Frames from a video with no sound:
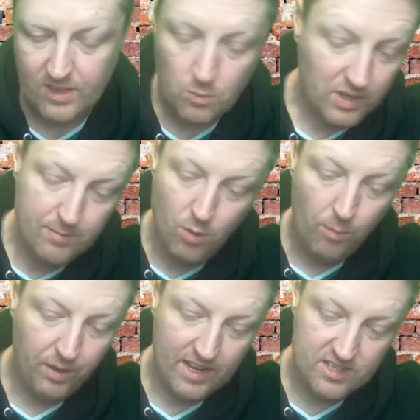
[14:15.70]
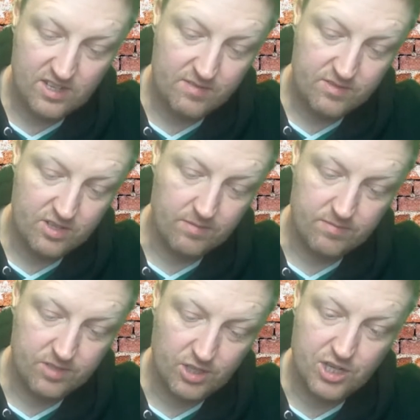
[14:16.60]
We need more players to
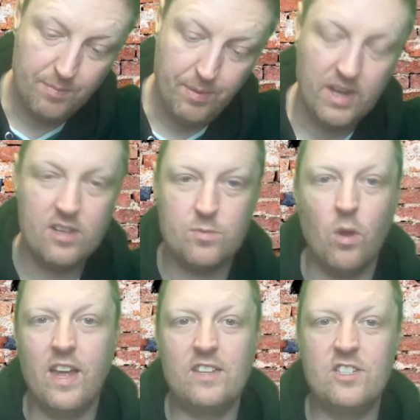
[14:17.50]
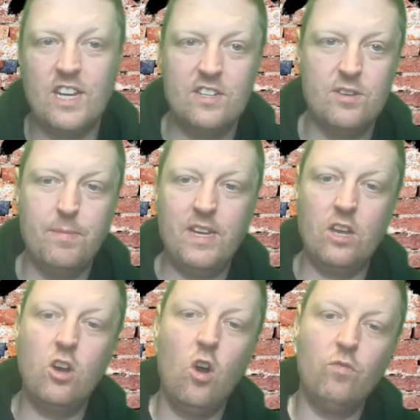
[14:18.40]
chip in, is what that says to me.
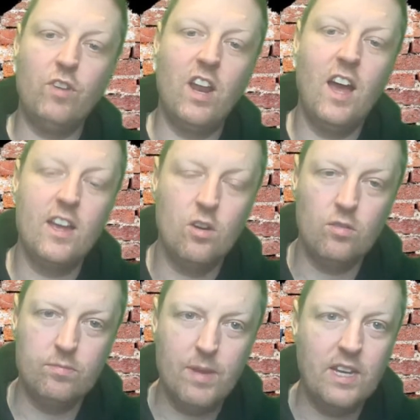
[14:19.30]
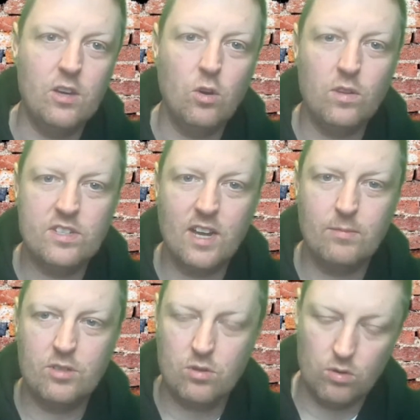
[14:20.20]
You can't rely on Miggy all the
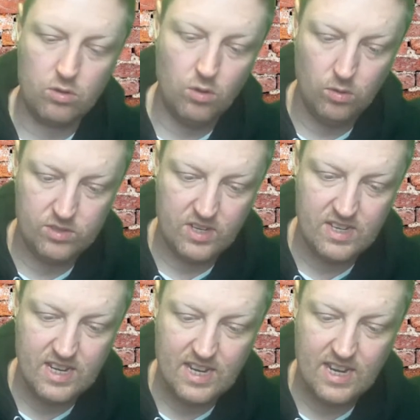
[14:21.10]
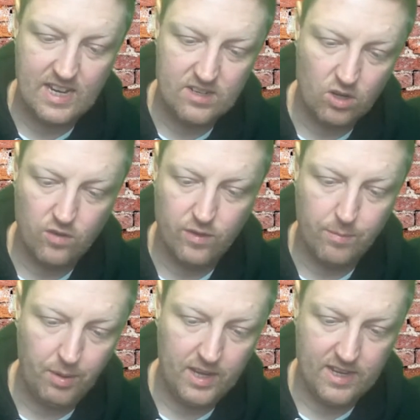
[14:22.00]
time to score goals. You need other
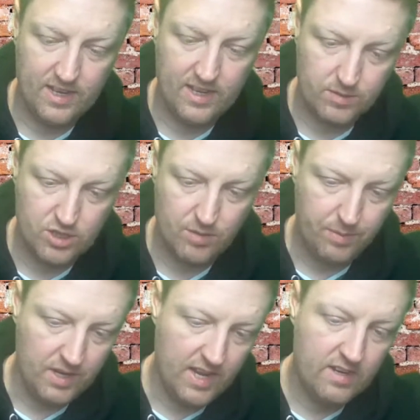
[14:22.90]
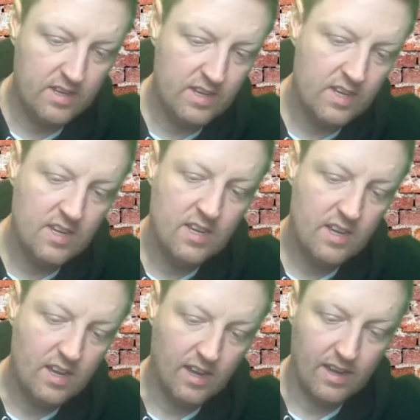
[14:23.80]
players to be chipping in.
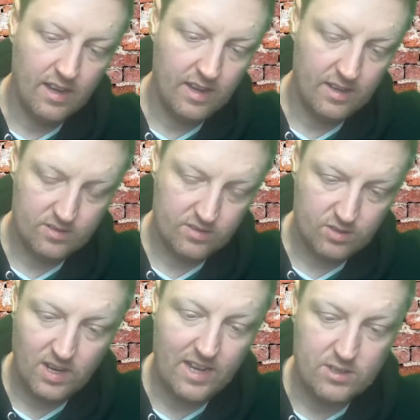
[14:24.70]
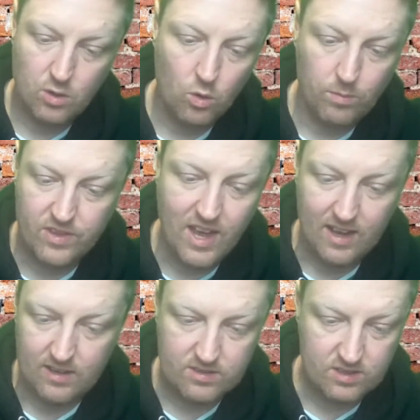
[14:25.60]
So let's hope
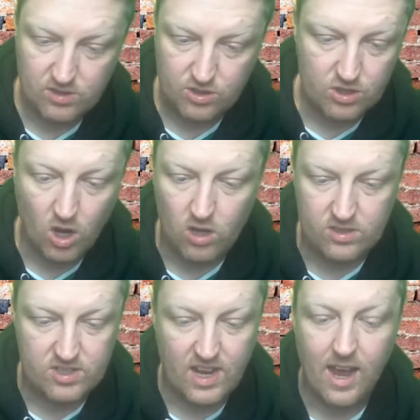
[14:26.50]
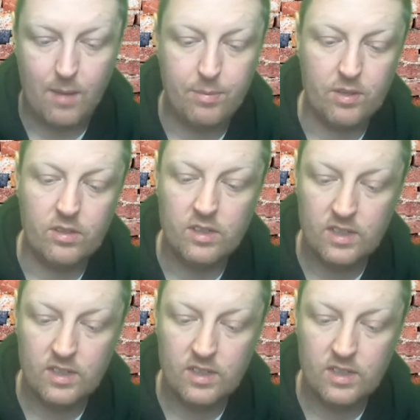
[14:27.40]
that starts to happen.